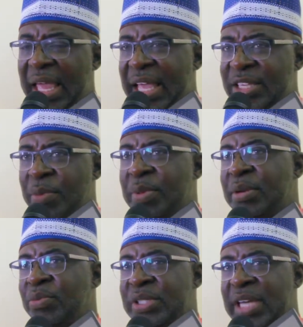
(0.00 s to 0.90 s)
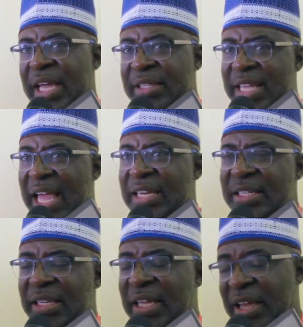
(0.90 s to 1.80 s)
It's something which I
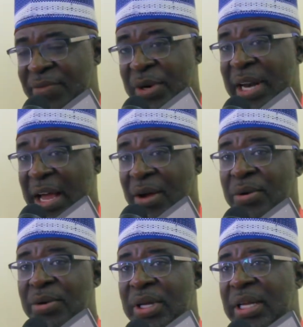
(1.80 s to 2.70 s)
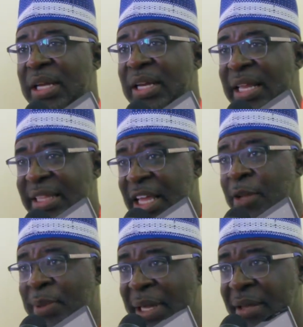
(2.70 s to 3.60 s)
tagged for now, let the girl
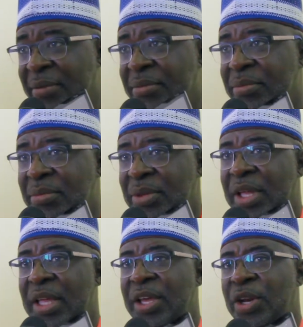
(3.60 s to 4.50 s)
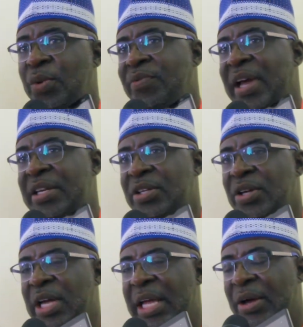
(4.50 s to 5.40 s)
play. You know, we've had
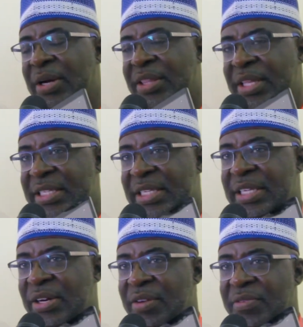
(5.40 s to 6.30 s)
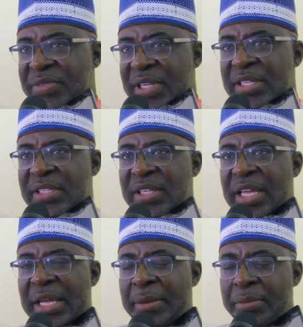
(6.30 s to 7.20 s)
under-13s and
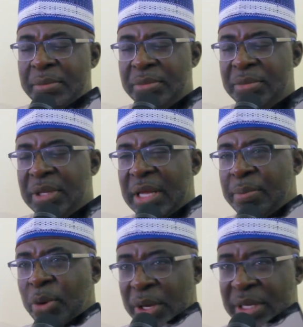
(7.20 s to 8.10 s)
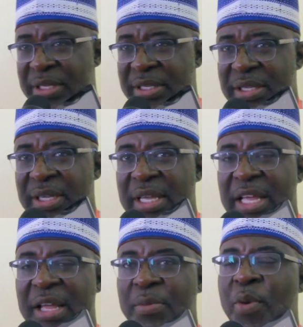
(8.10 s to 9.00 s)
under-15s boys,
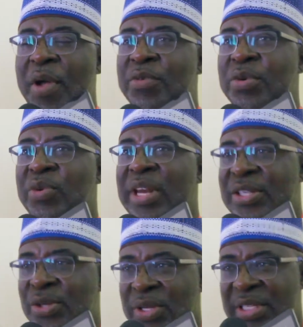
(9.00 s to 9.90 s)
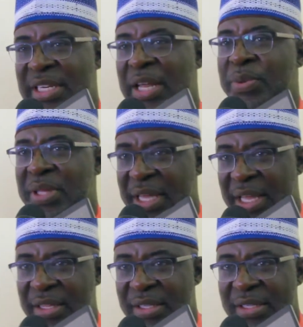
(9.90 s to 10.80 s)
but we haven't really succeeded with the
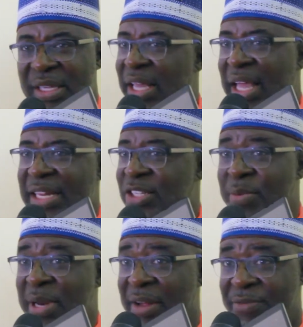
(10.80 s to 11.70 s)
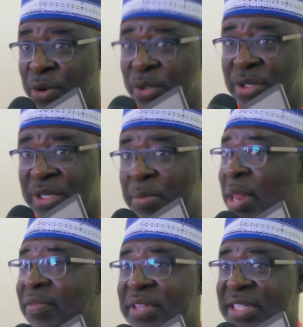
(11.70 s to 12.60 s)
girls. It's not been our fault. In
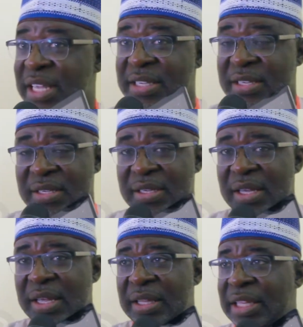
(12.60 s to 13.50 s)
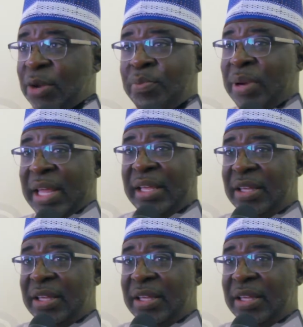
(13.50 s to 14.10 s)
many of the states, they don't play